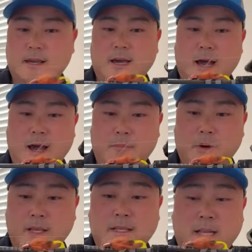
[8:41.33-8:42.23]

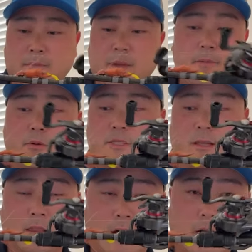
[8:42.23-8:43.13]
But I'm able to
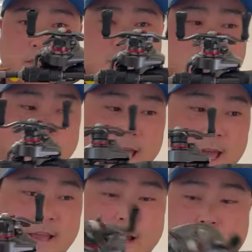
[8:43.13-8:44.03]
launch the
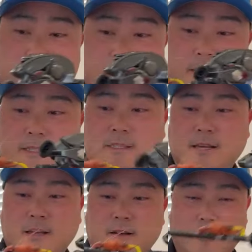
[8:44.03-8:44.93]
heck out of this
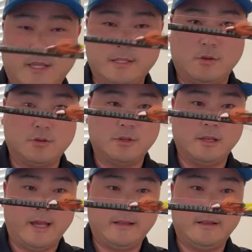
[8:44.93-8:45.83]
with this
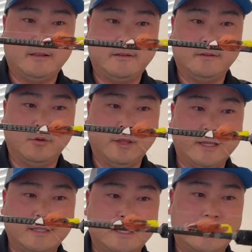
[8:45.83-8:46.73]
ultralight Old
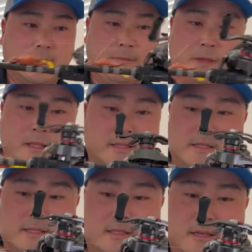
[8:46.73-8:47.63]
18. I mean,
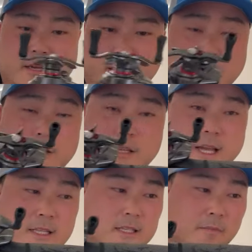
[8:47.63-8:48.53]
and you can
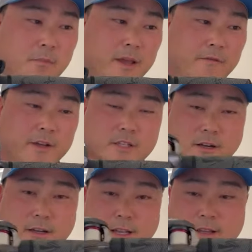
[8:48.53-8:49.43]
catch some big fish
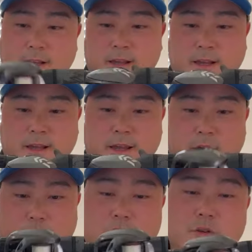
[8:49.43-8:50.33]
on it.
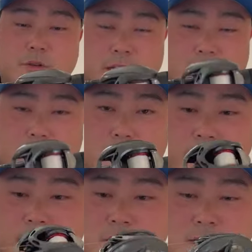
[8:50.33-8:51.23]
And when you do catch a big
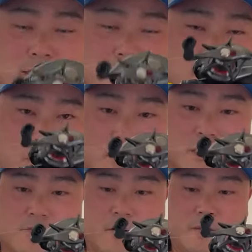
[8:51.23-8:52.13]
fish, it's so
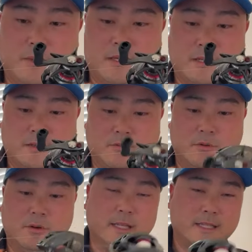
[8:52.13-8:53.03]
much fun because it
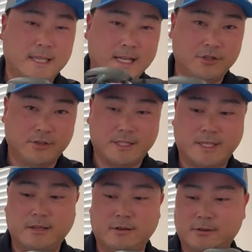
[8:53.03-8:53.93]
really tests your
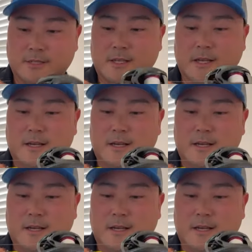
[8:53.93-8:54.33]
skills